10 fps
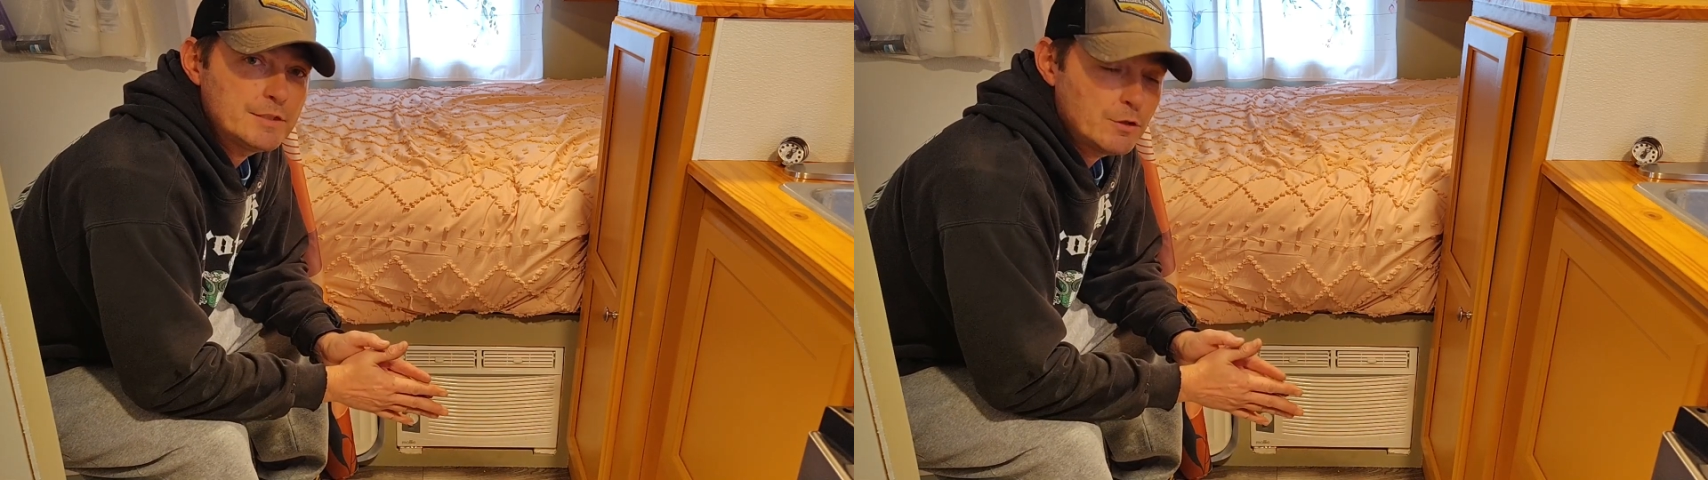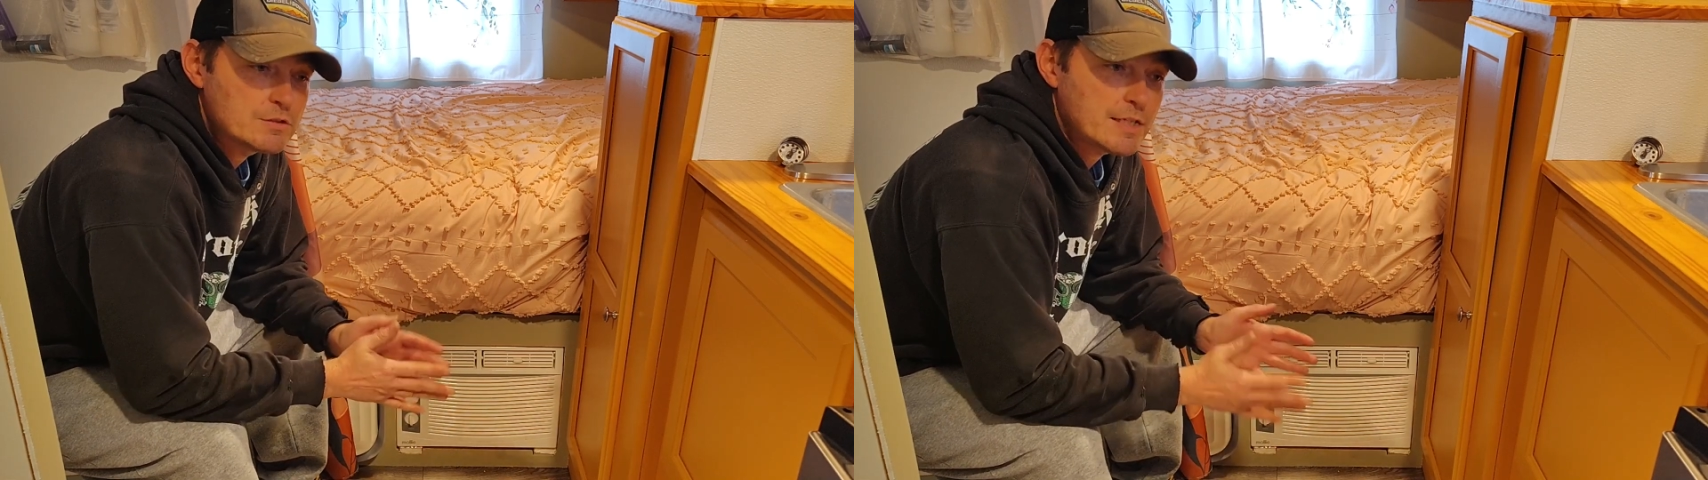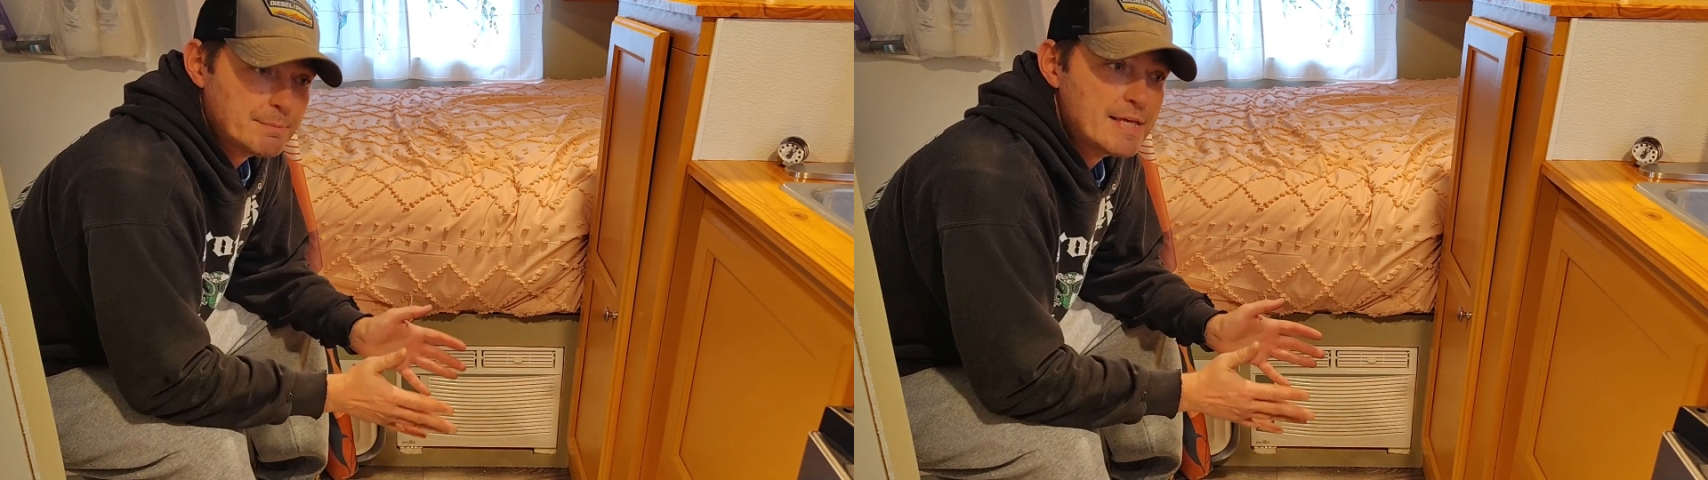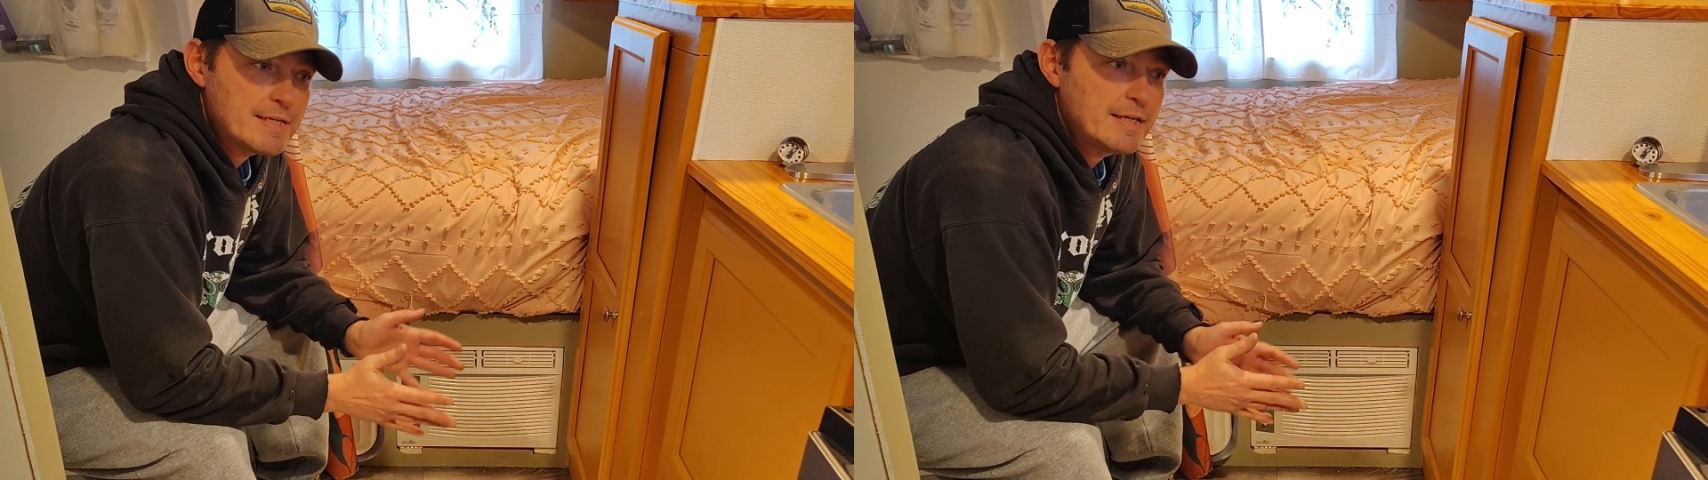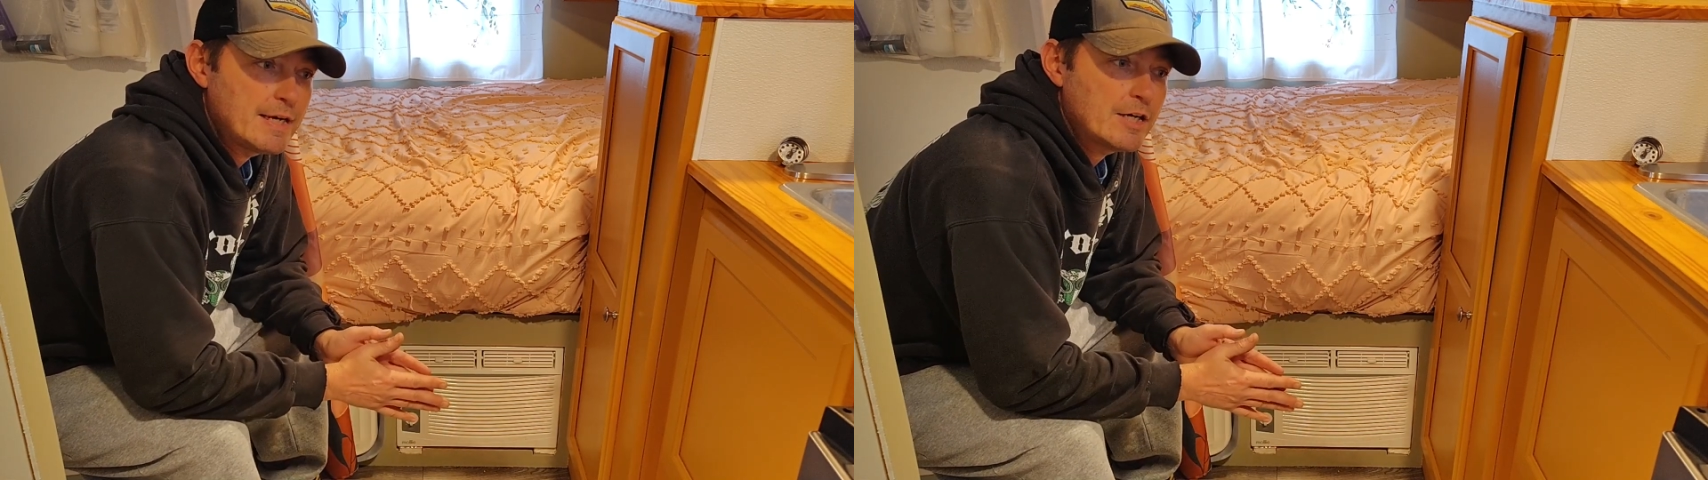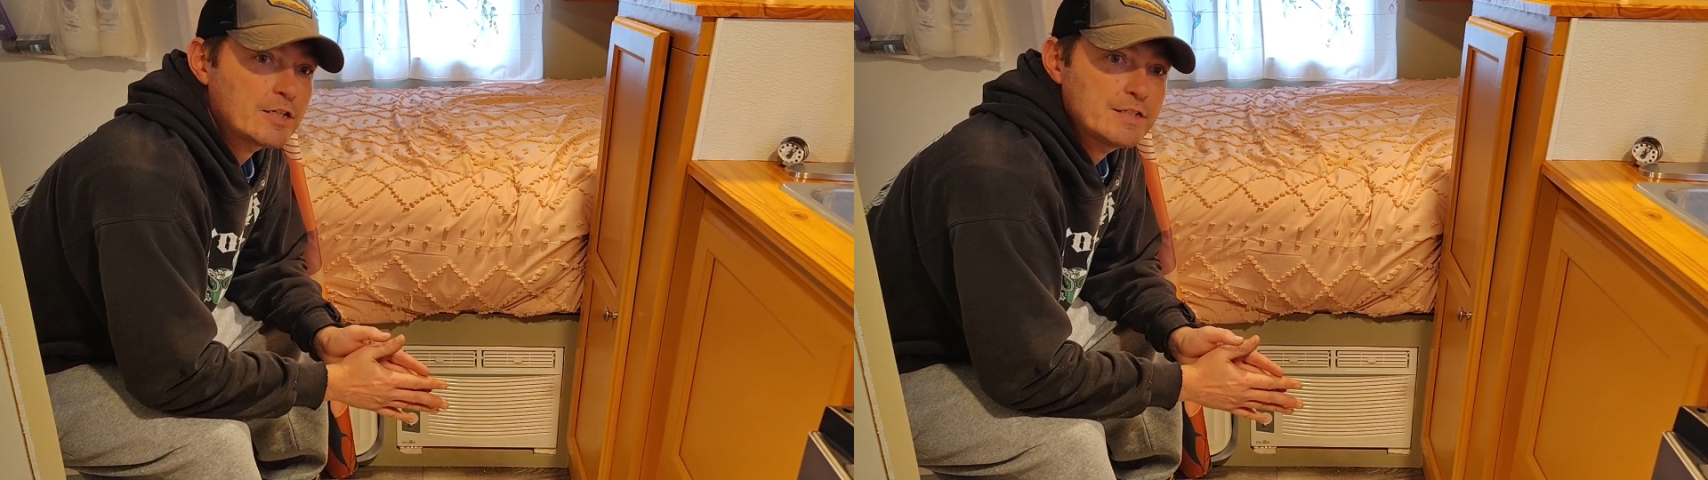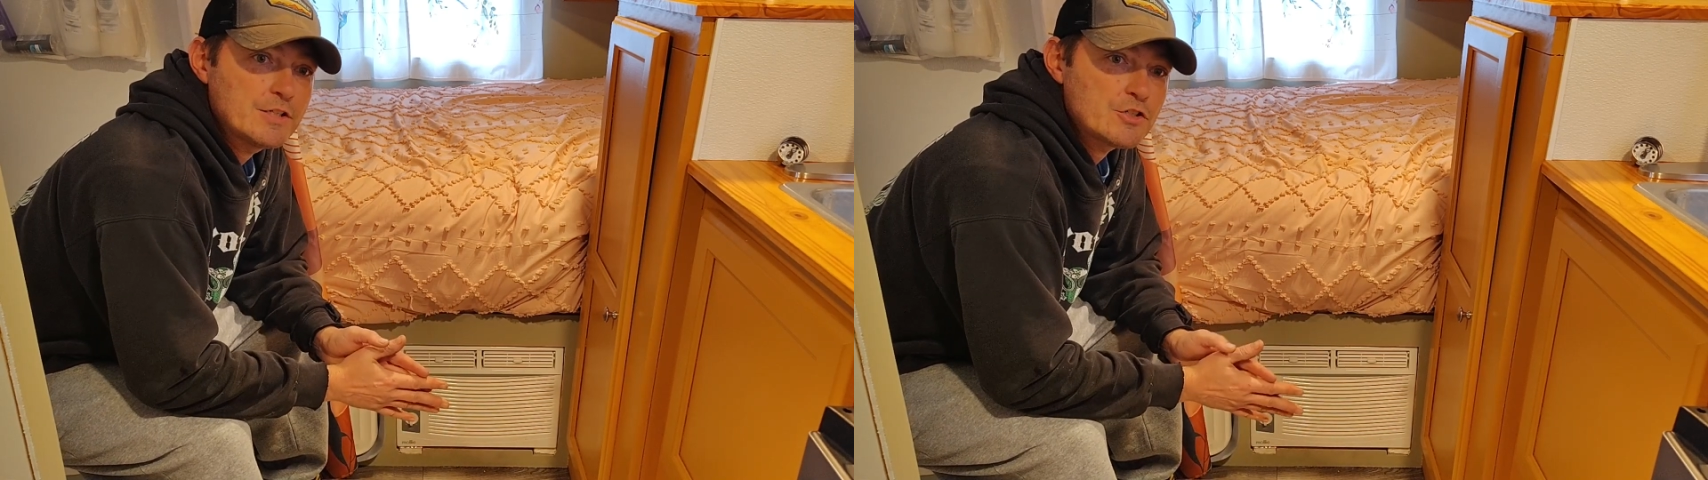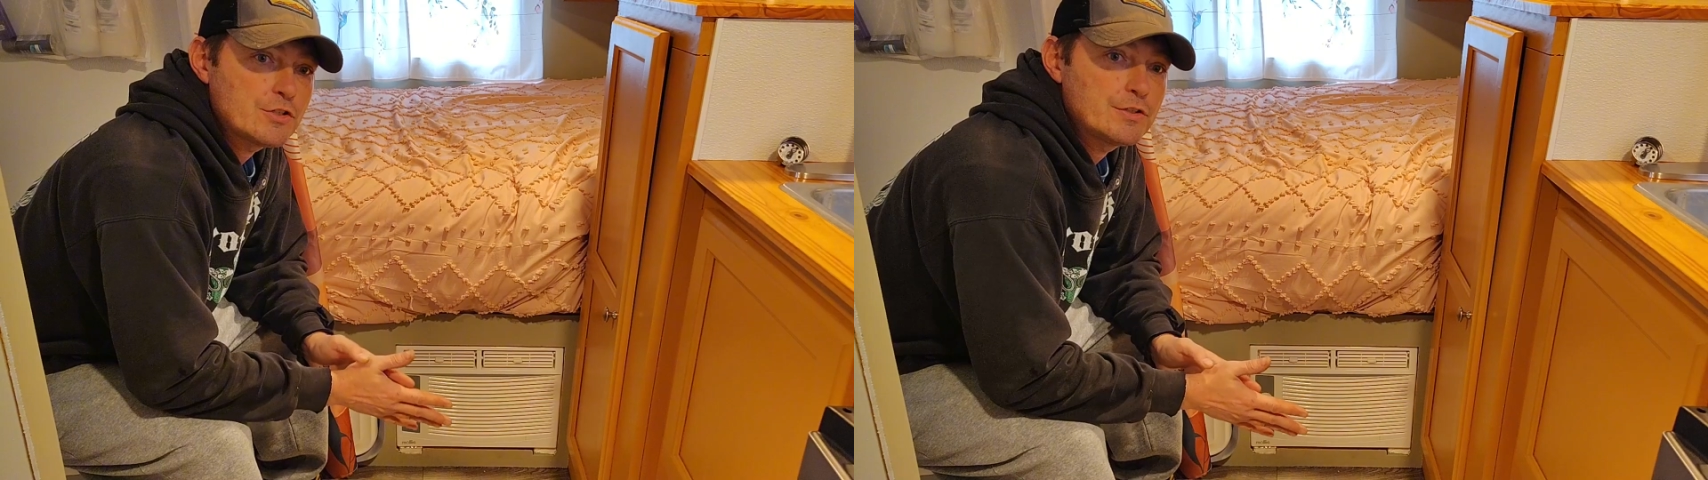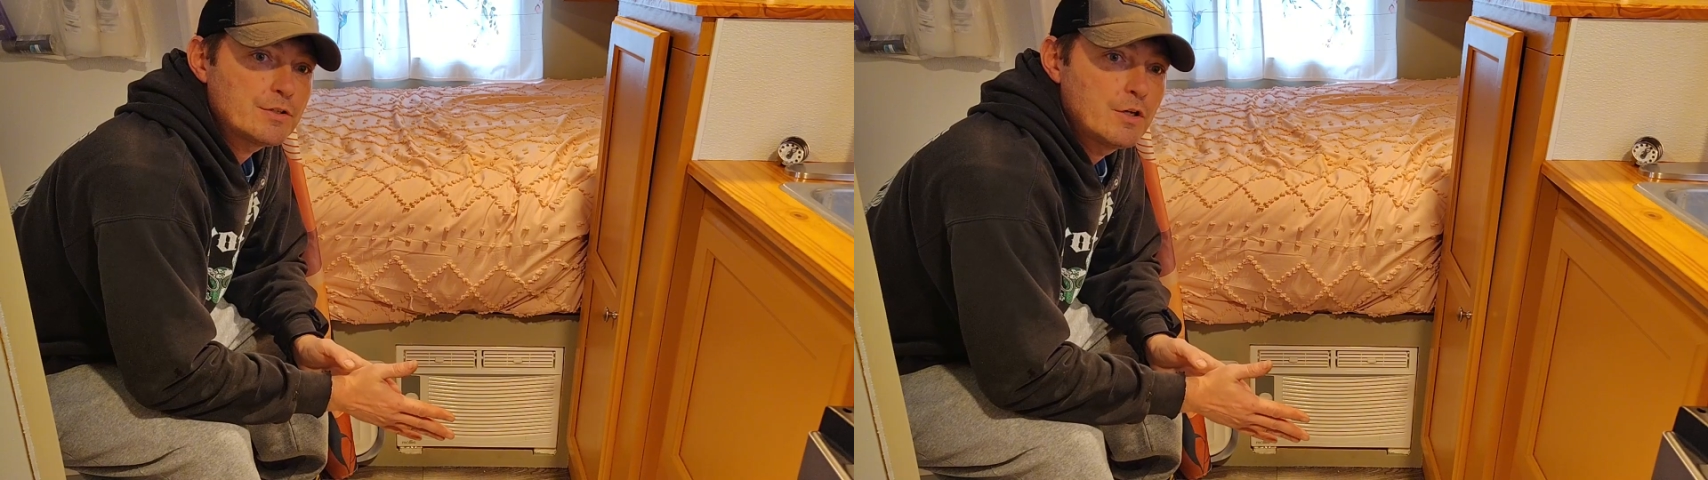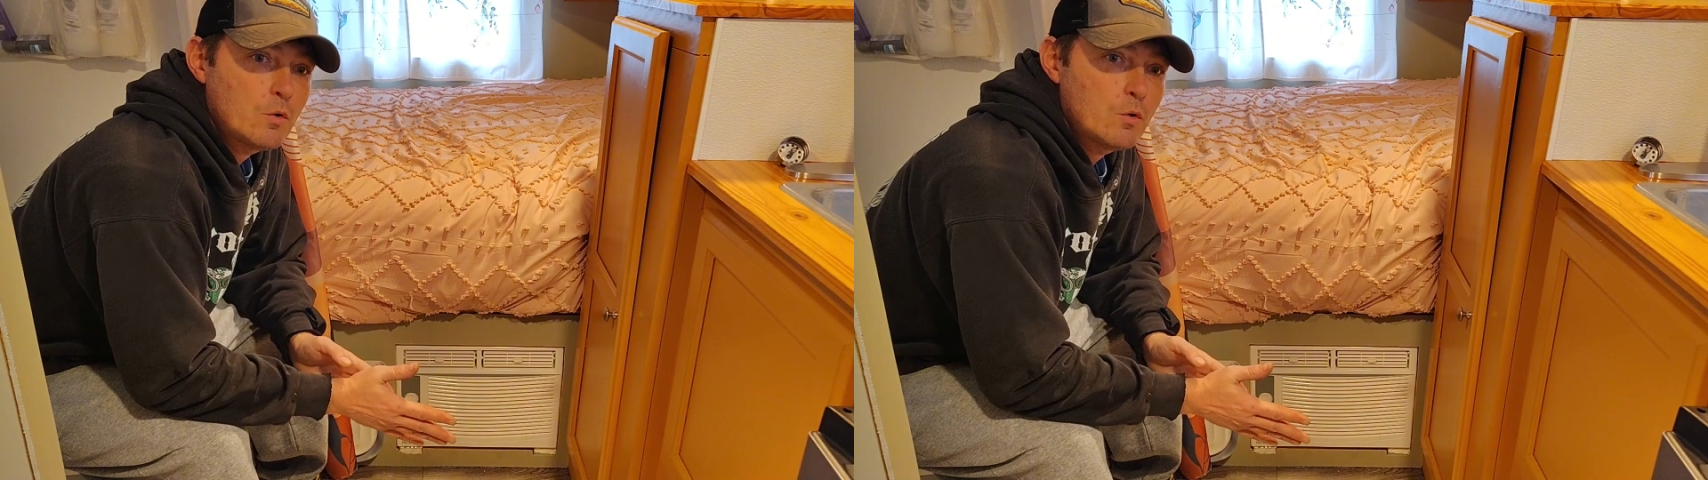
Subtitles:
You know, it's like being in an air conditioned